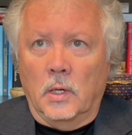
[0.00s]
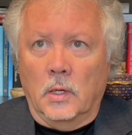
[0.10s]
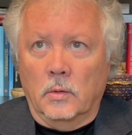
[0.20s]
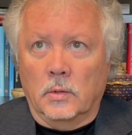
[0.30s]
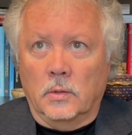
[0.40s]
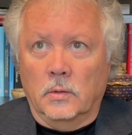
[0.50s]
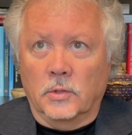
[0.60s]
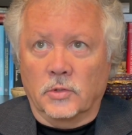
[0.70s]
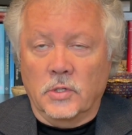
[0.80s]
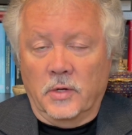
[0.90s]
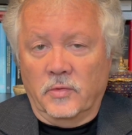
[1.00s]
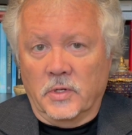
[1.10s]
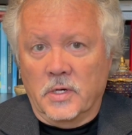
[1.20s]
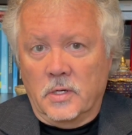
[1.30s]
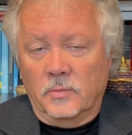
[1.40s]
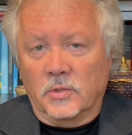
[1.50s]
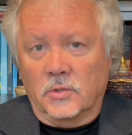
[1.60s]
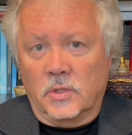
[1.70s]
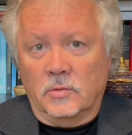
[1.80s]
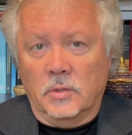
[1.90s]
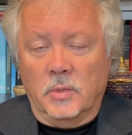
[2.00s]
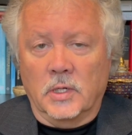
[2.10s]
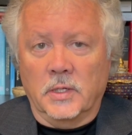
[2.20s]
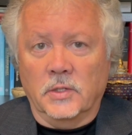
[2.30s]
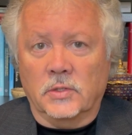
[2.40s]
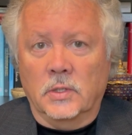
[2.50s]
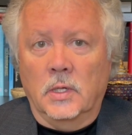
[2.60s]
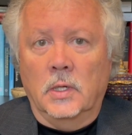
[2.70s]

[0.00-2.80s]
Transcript: Uh, this is not Vietnam, this is out in the Middle East.